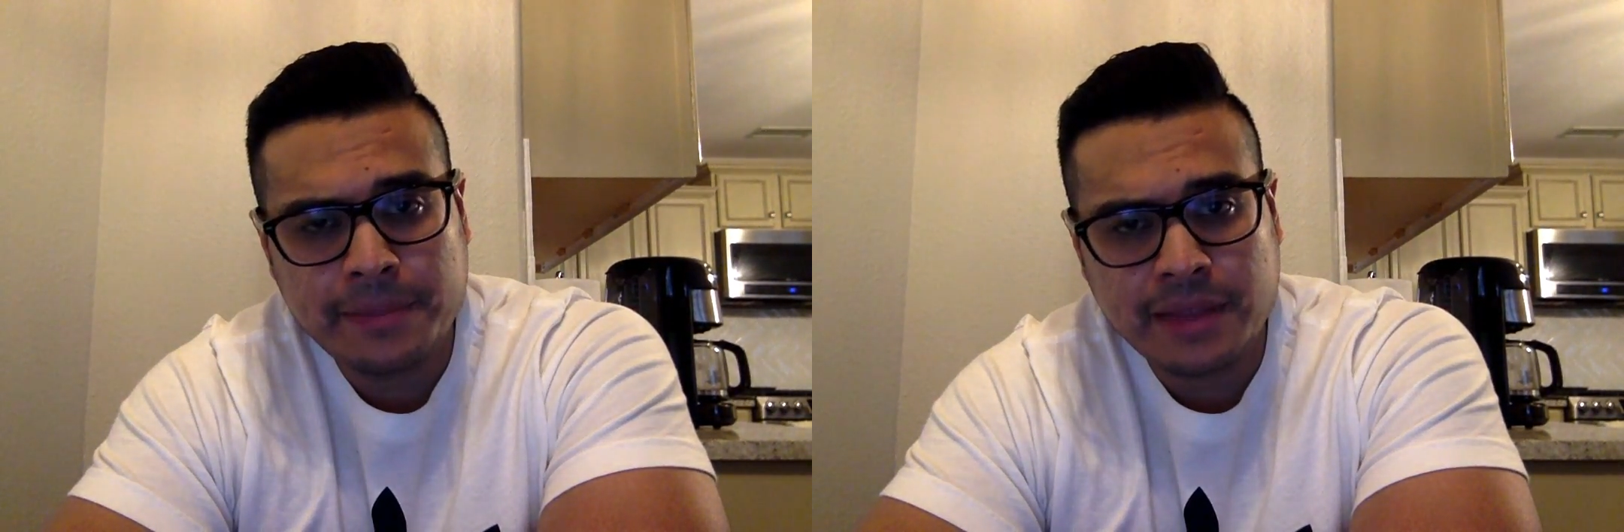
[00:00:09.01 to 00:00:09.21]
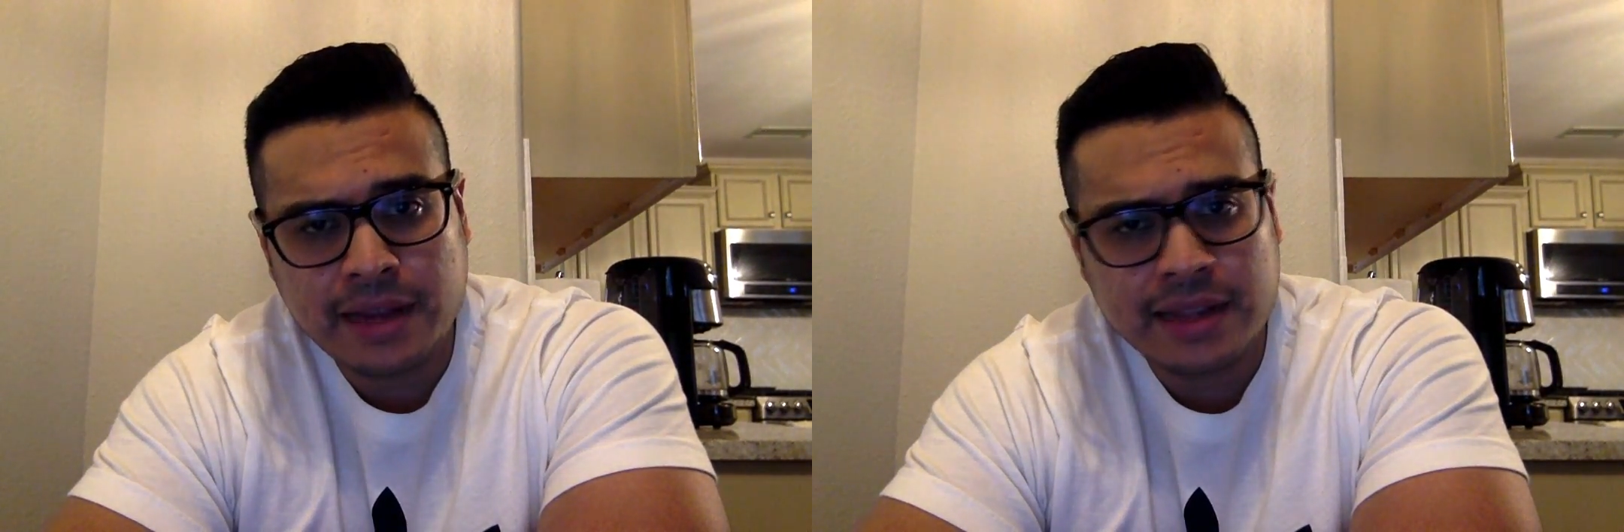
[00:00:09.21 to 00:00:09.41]

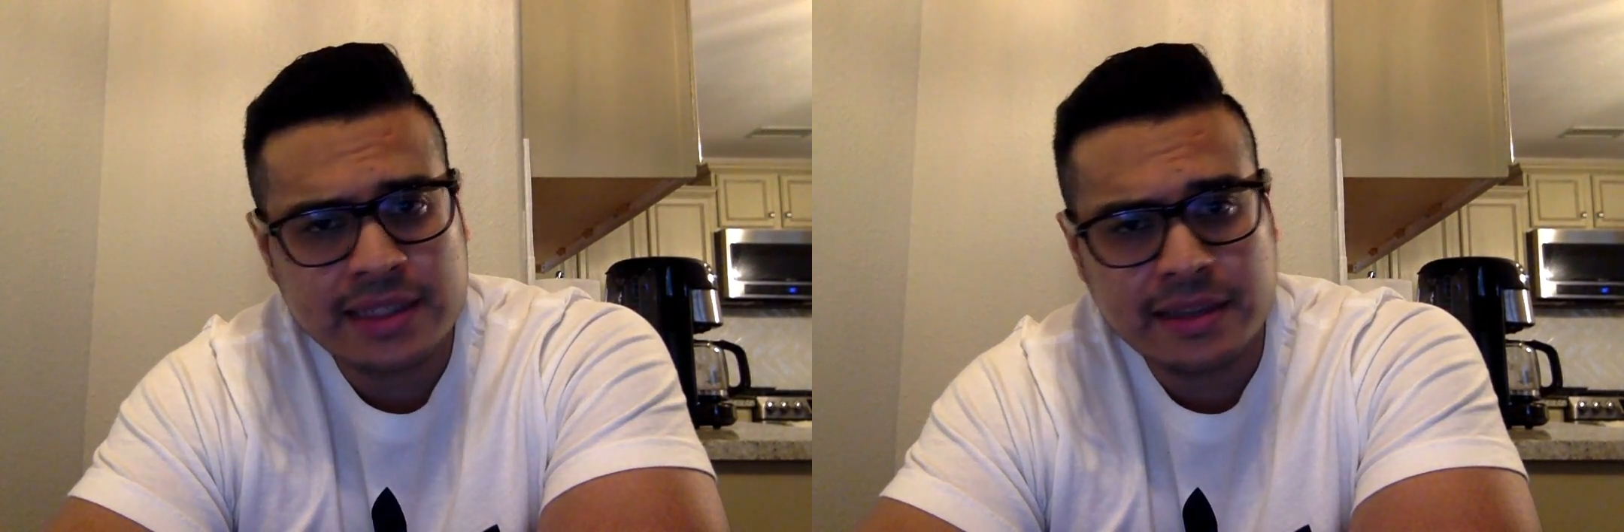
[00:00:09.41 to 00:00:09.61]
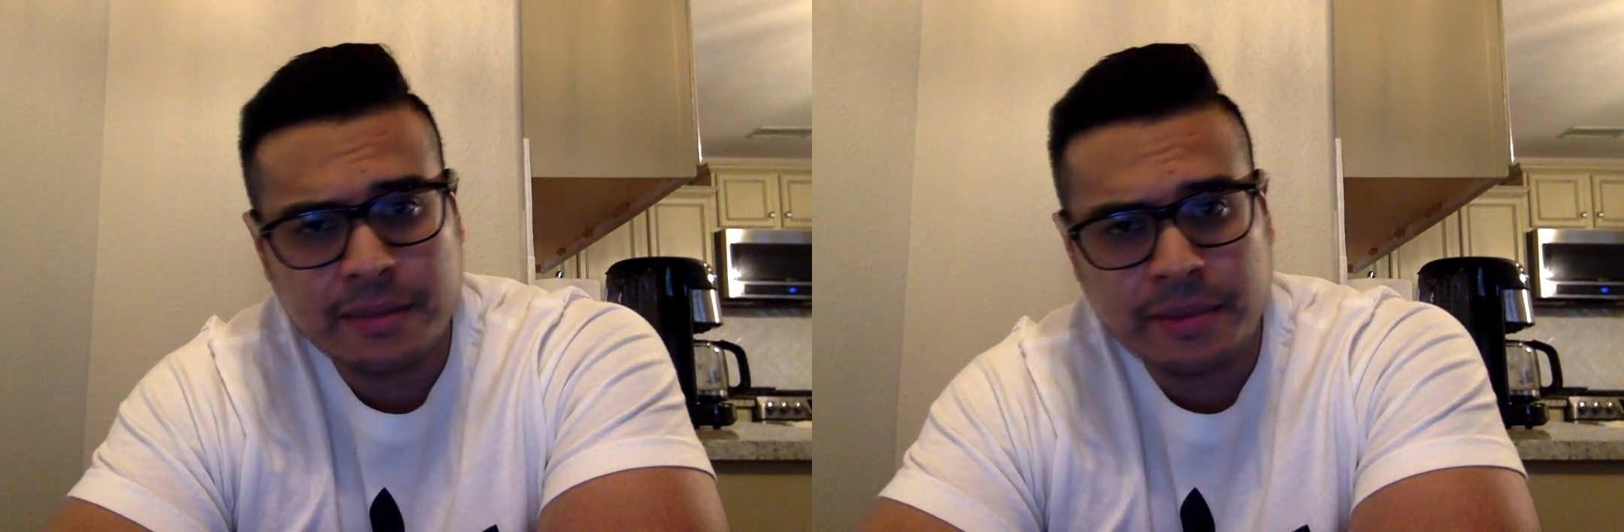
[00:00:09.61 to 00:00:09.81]

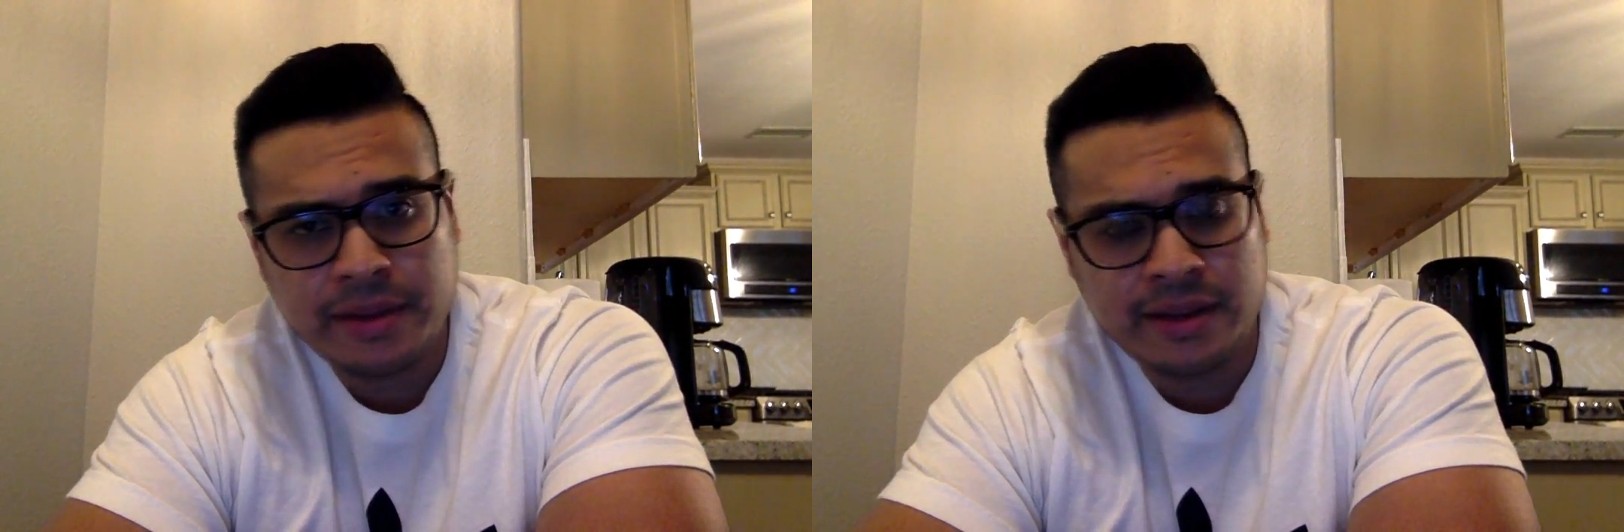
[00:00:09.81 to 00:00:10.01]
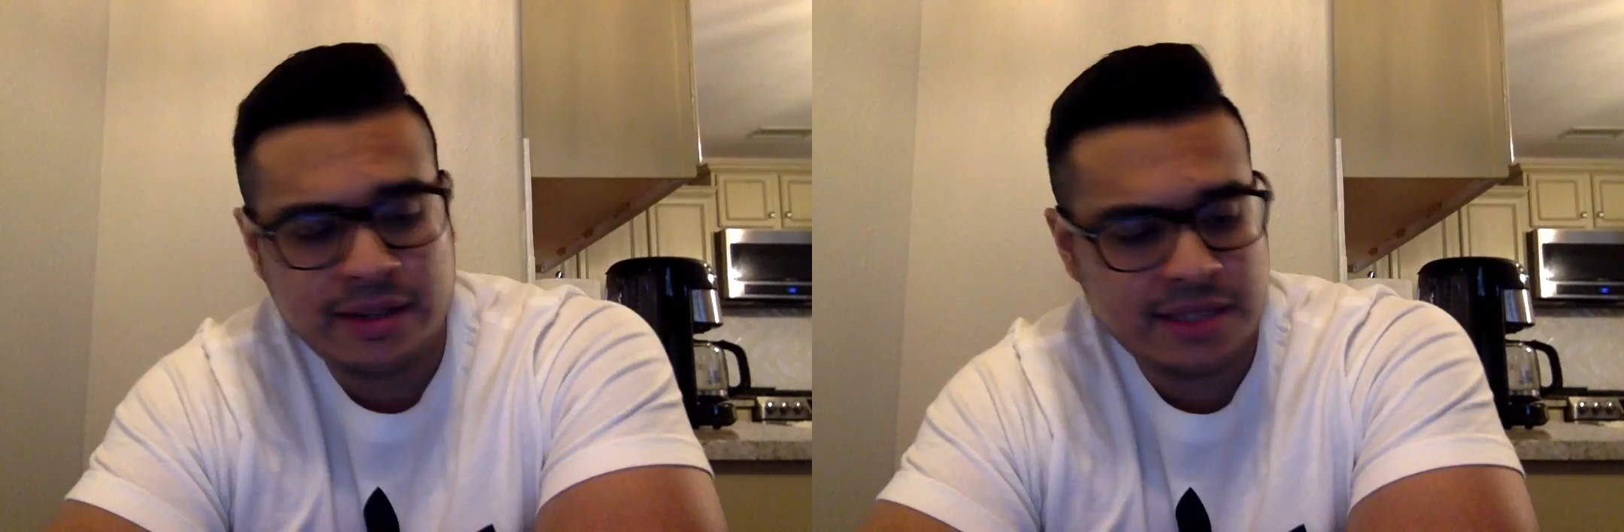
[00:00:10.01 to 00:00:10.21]
thoughts and
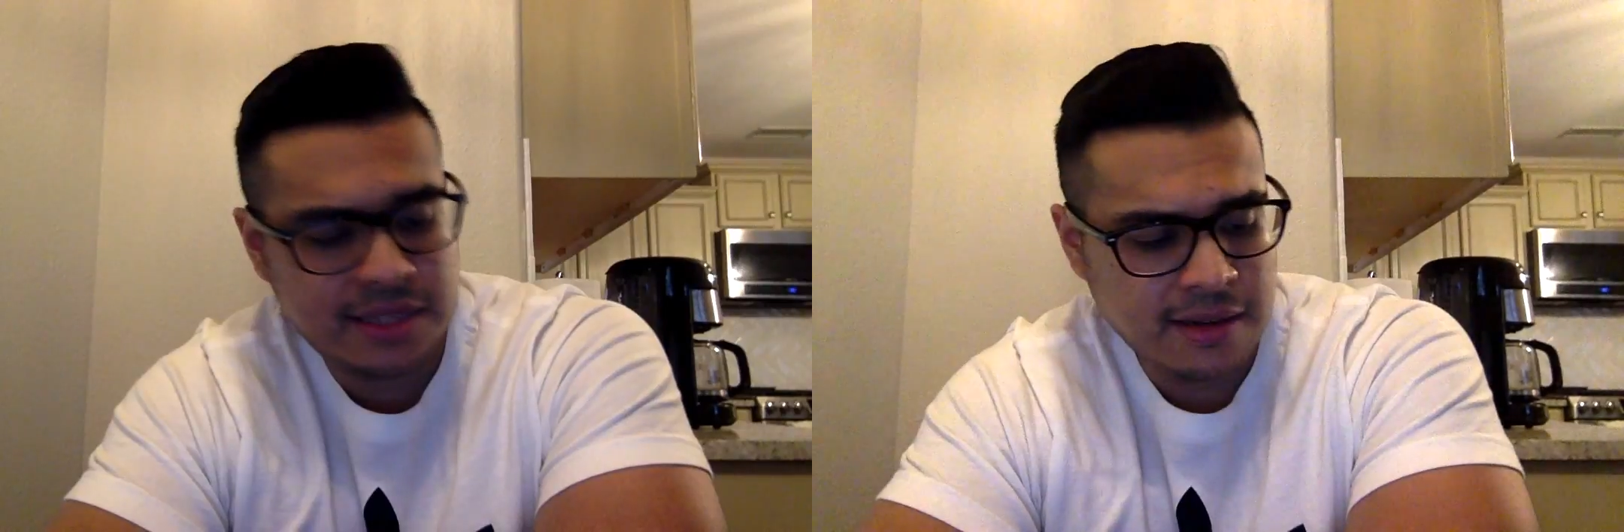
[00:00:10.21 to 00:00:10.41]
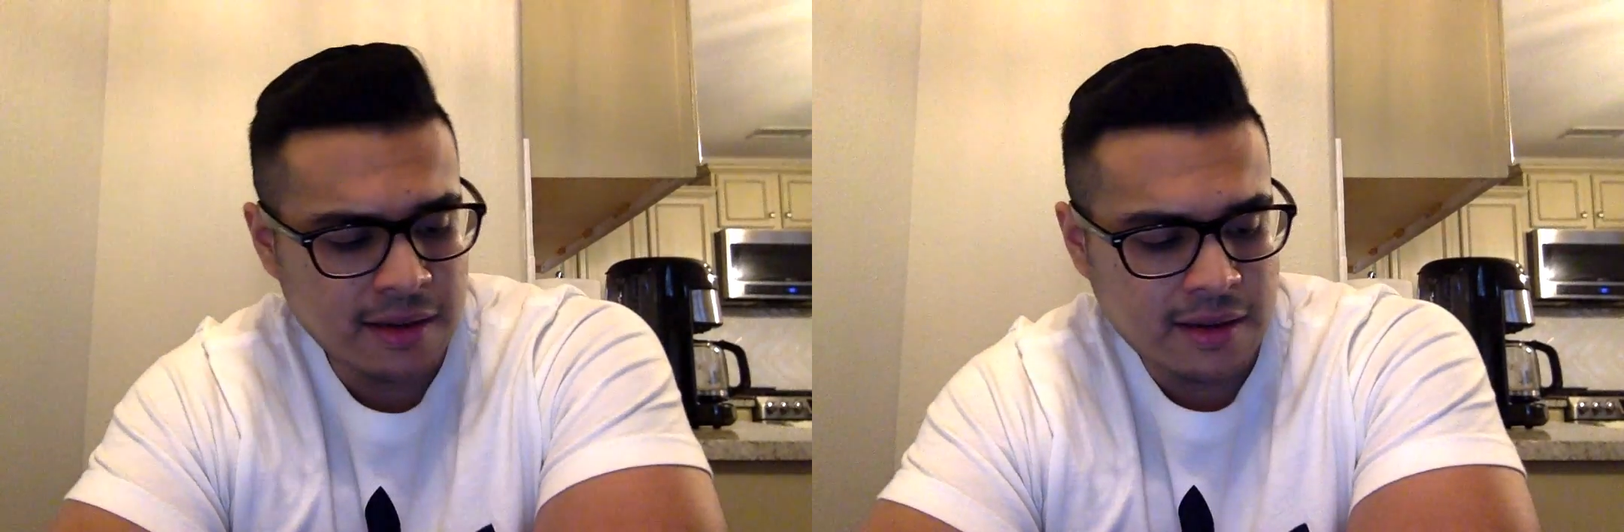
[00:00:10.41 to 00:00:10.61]

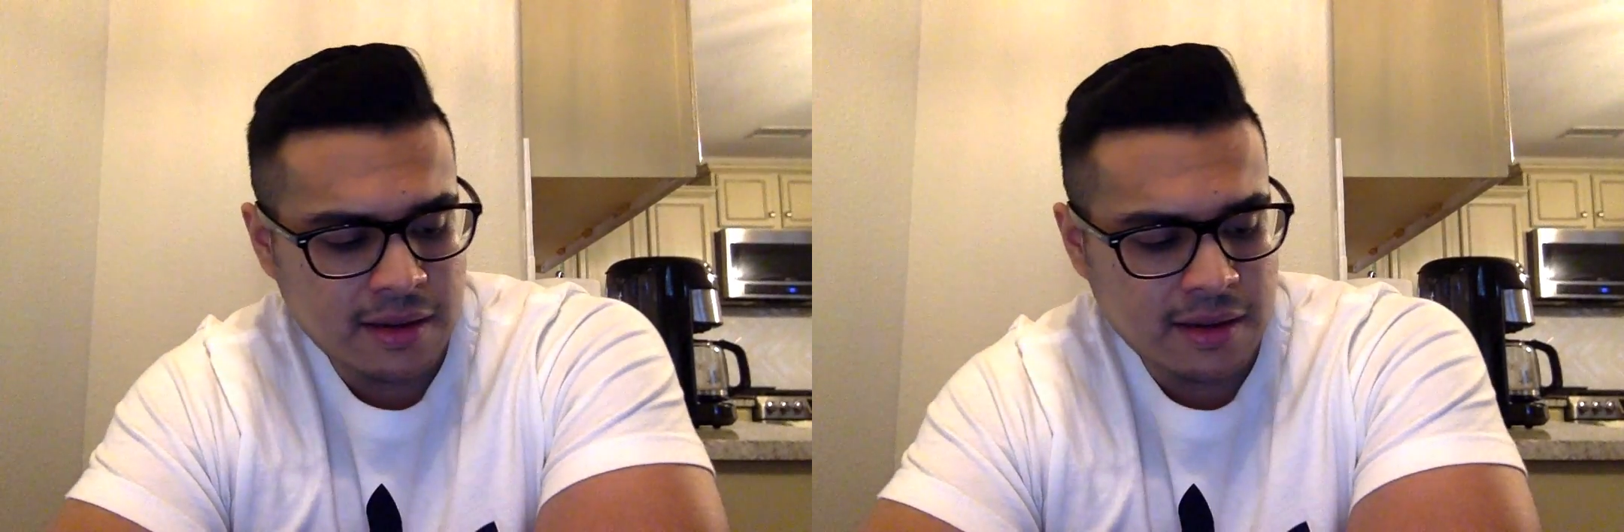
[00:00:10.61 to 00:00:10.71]
opinions